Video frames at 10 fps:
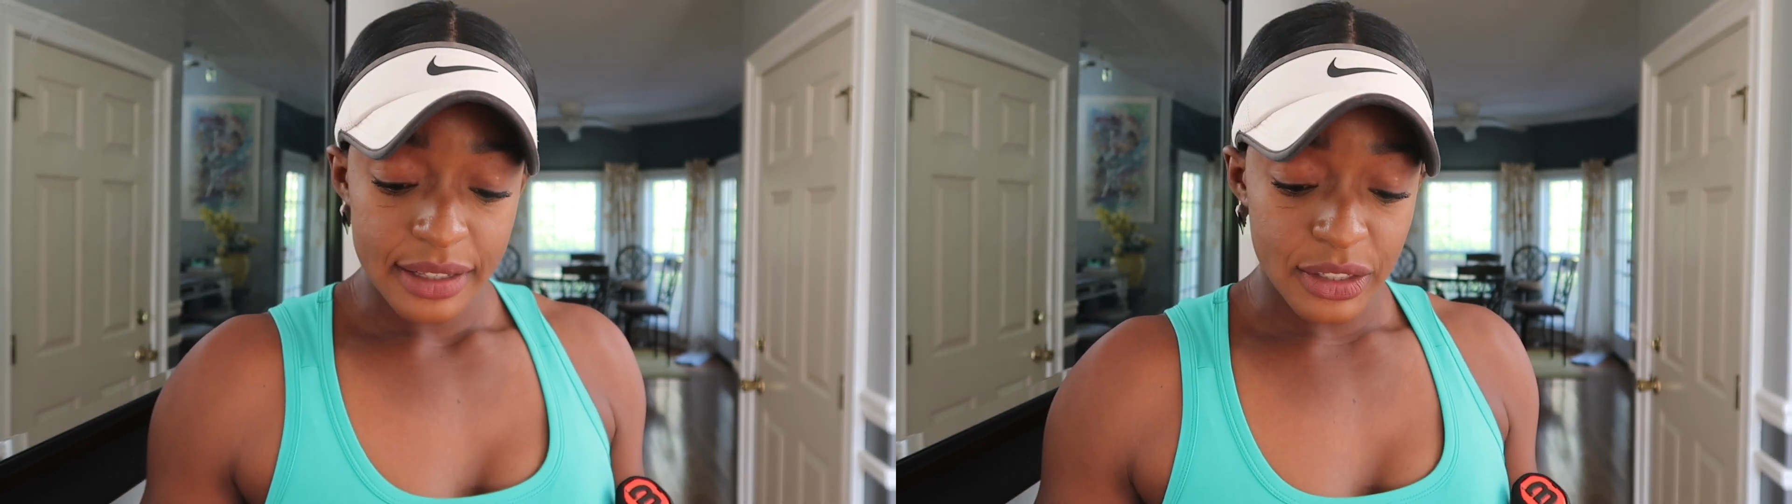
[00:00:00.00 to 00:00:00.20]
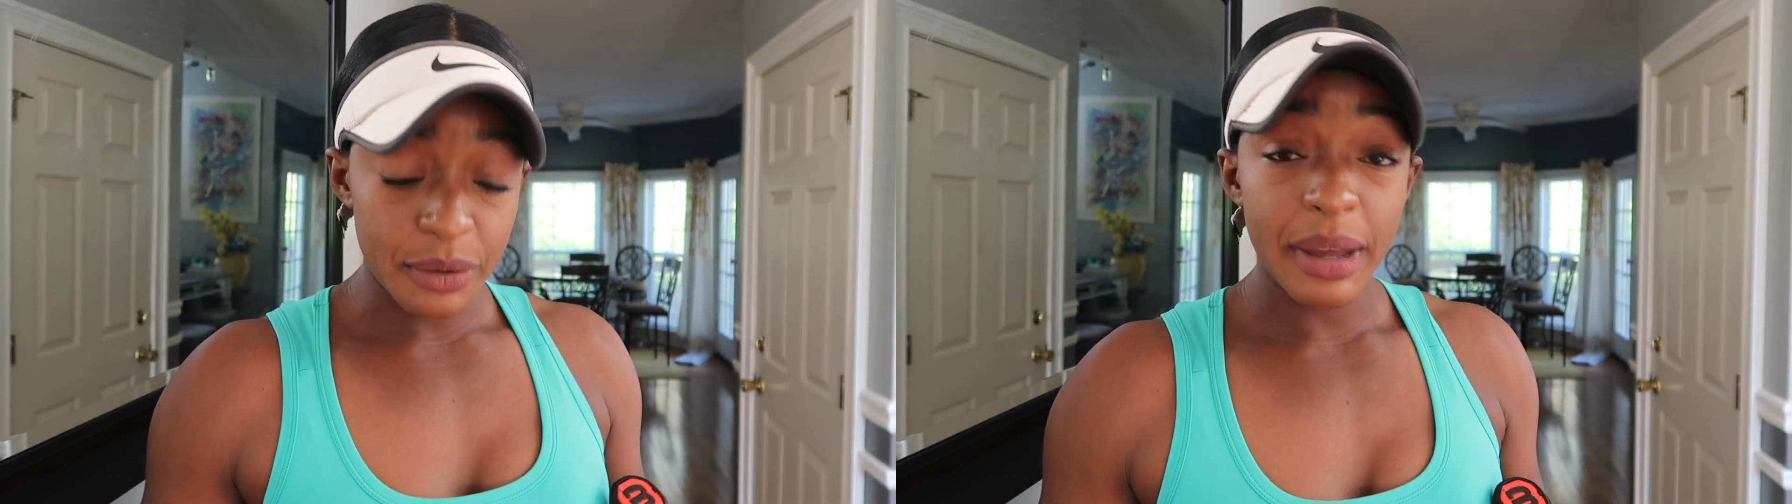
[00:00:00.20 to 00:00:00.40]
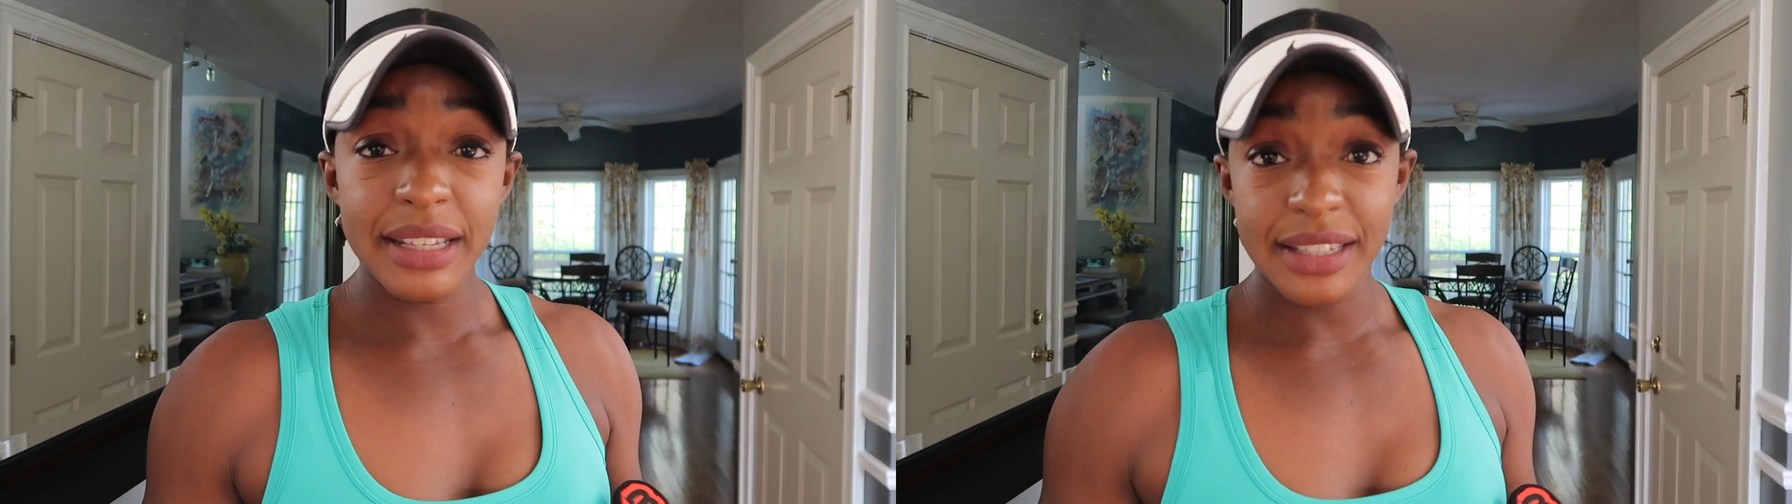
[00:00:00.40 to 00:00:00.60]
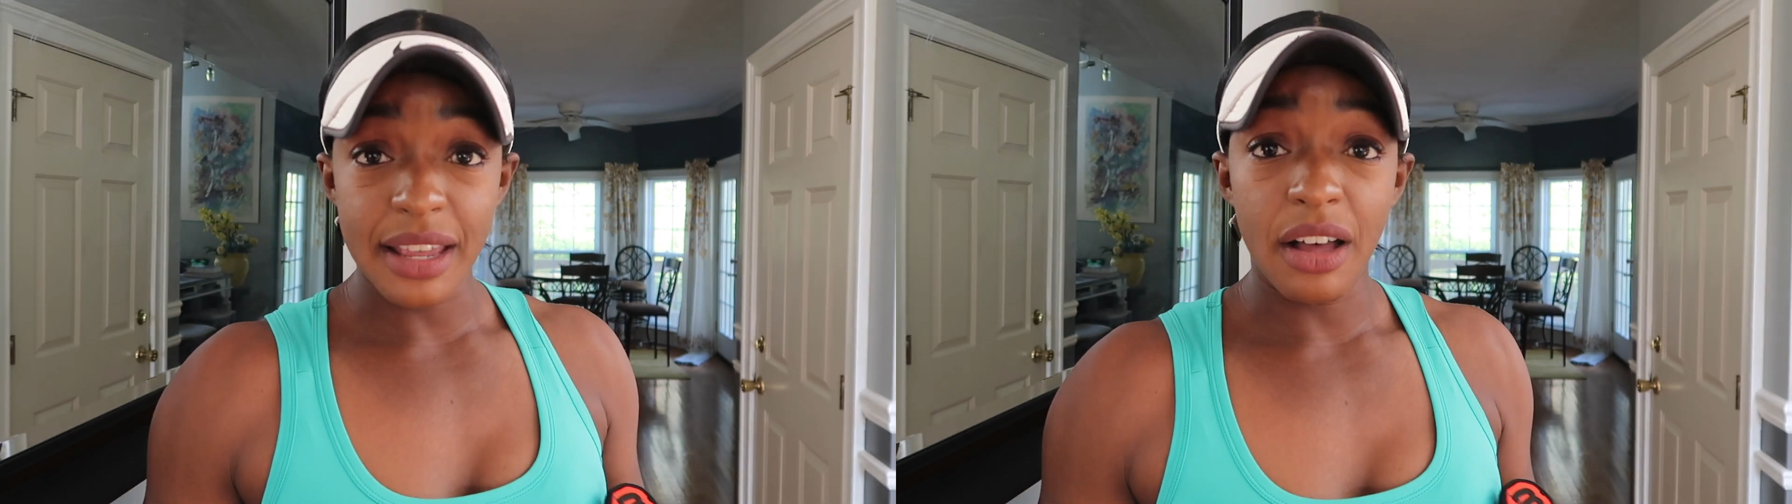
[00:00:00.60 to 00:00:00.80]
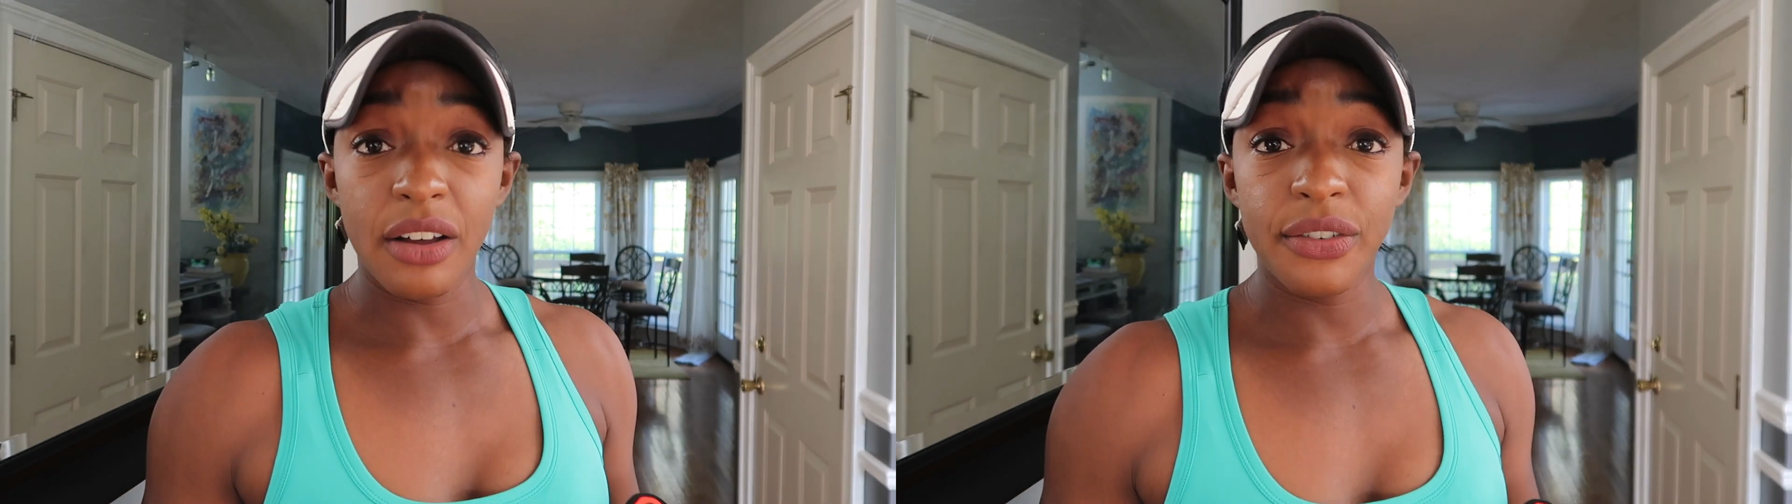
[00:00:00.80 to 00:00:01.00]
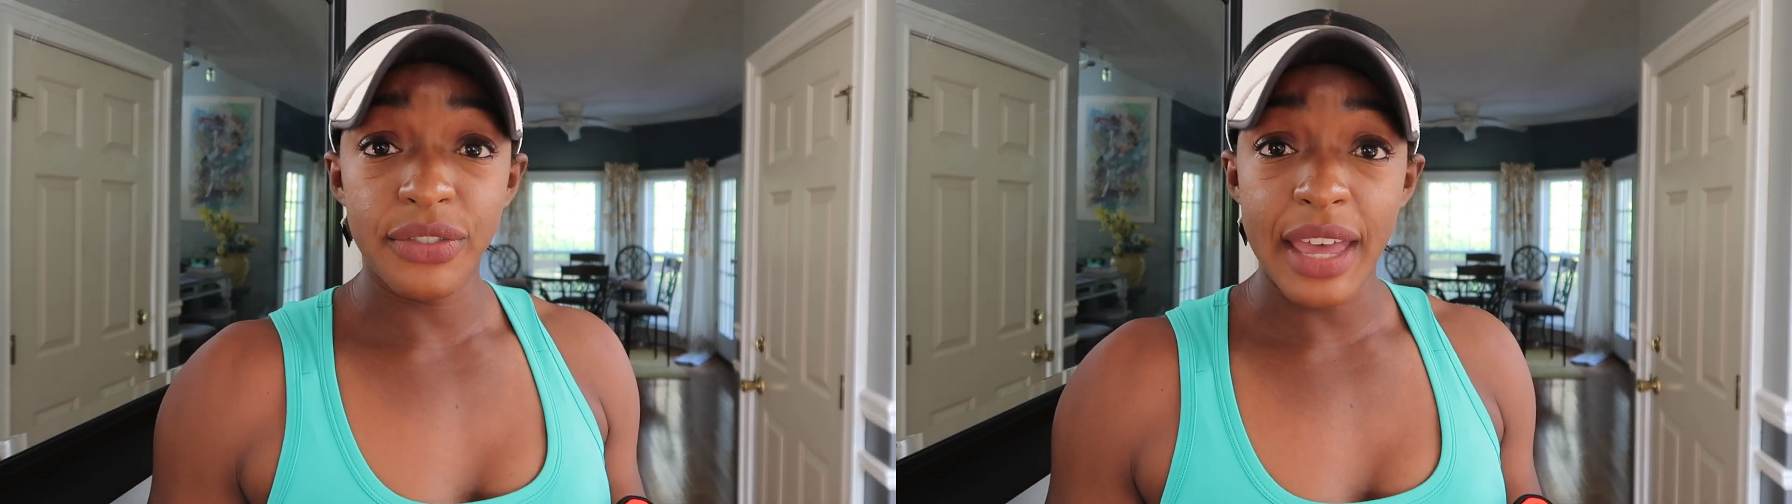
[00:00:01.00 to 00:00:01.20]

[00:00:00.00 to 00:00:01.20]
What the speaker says: to myself